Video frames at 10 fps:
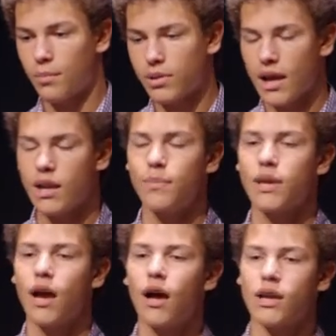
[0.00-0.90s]
planet,
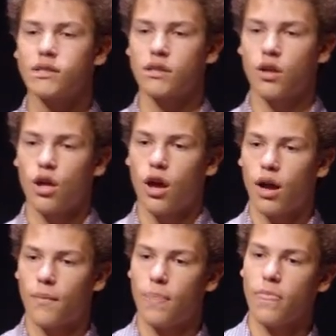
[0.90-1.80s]
because
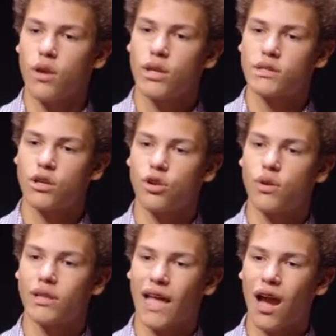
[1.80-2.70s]
it's going
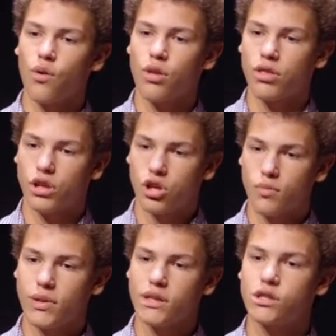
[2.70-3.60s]
to allow
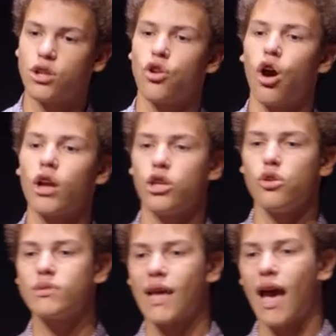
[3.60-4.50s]
humans to not
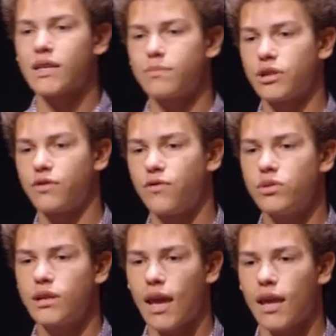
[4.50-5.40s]
use as much
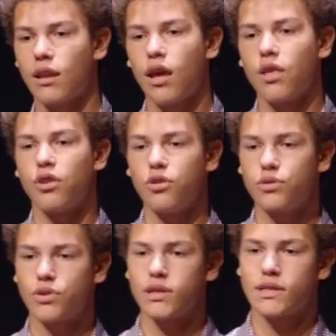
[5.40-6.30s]
food to gain the
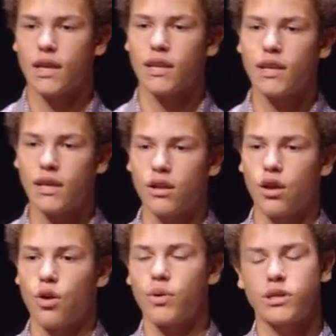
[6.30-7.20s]
nutrients they need,
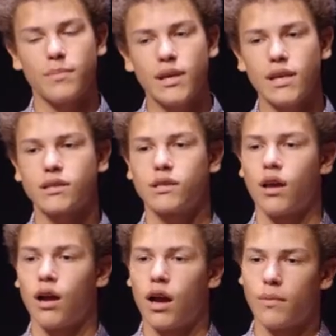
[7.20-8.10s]
which means
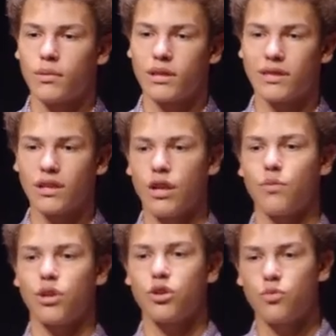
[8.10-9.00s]

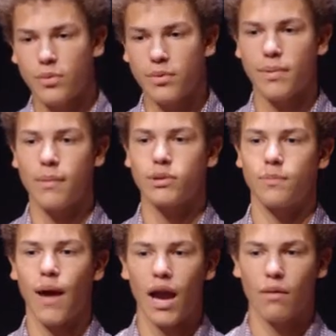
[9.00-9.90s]
we would be able
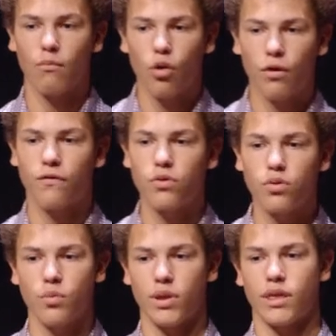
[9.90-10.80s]
to pack more
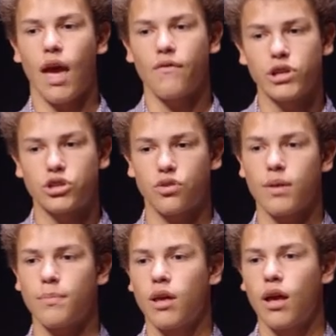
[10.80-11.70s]
food with every
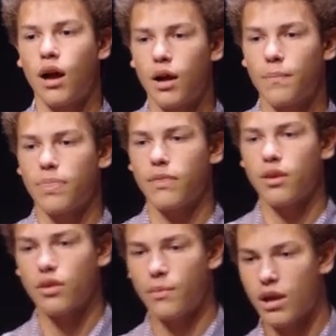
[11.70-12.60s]
trip
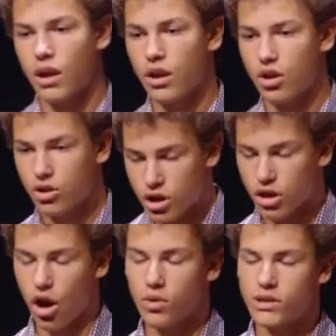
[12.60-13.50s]
to
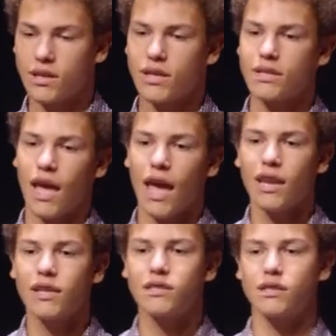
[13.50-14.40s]
go to these.
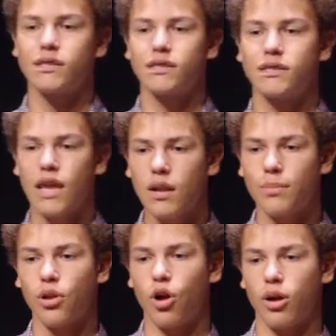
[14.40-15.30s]
And it's a
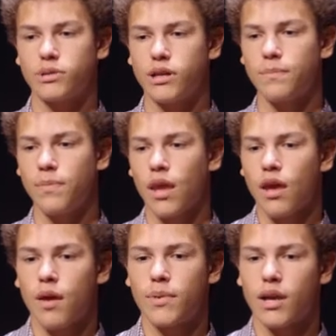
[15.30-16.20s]
sustainable option,
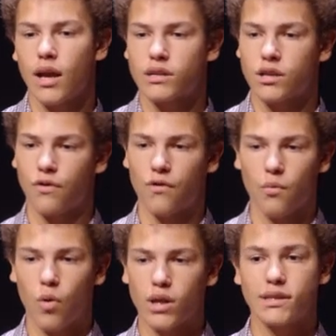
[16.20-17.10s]
because
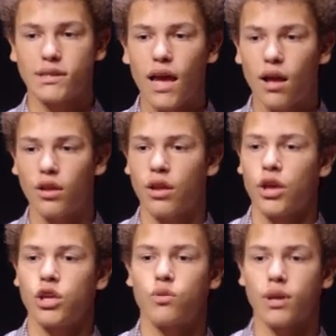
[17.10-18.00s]
from one cell,
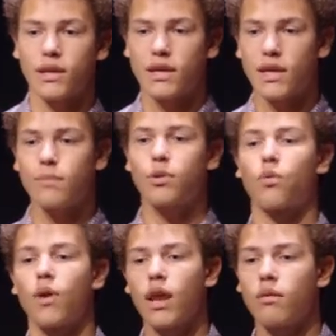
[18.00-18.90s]
you can keep
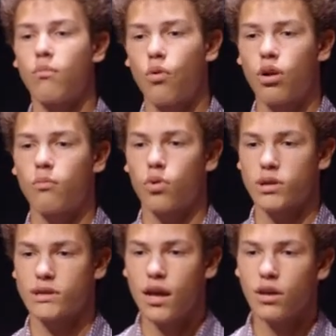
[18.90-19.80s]
creating more and more
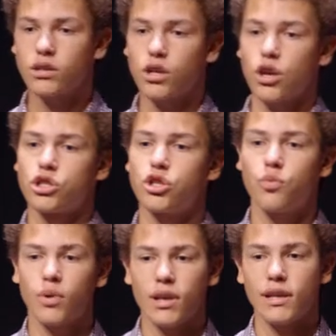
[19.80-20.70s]
cells, so
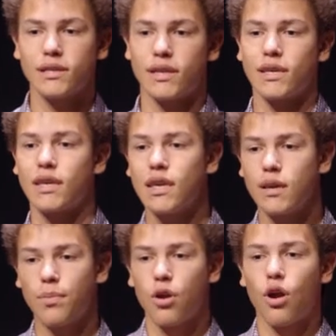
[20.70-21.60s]
you wouldn't need to
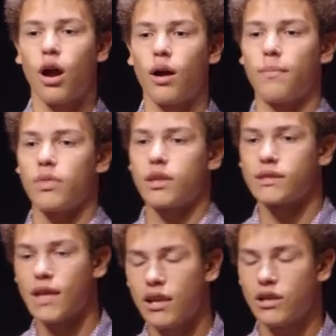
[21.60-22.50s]
keep
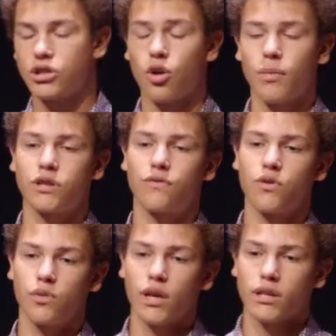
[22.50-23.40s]
sending so much
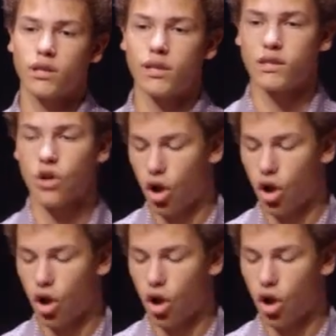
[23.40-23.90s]
food to these